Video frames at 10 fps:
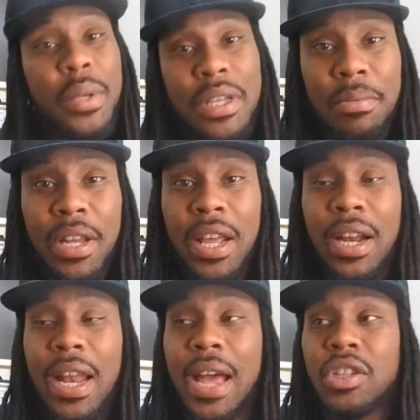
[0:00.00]
something that
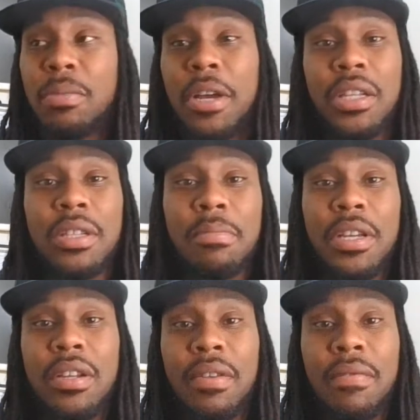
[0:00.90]
allows your money to
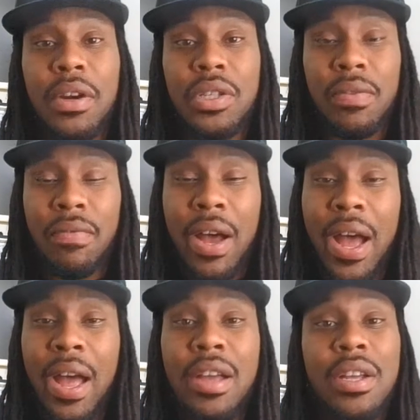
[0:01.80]
be
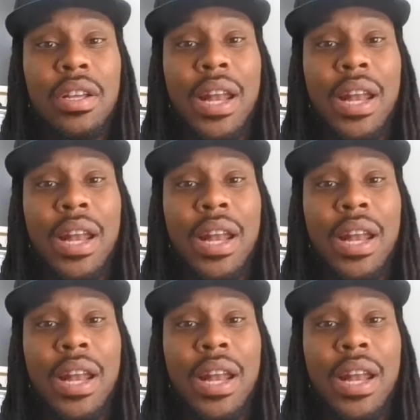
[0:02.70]
diversified,